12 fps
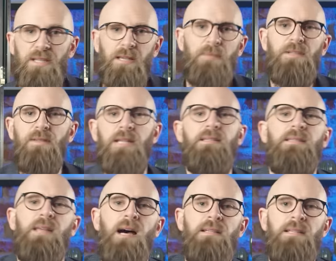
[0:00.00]
In terms of their
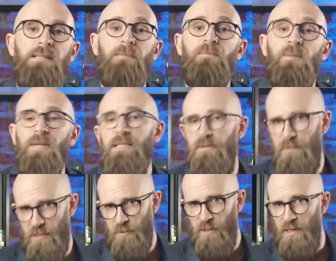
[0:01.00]
societies, the big
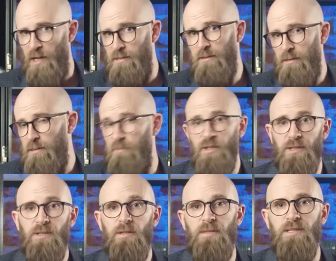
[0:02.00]
difference between Neanderthals and
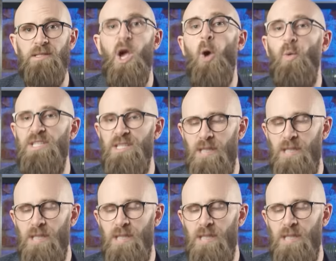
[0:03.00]
modern humans was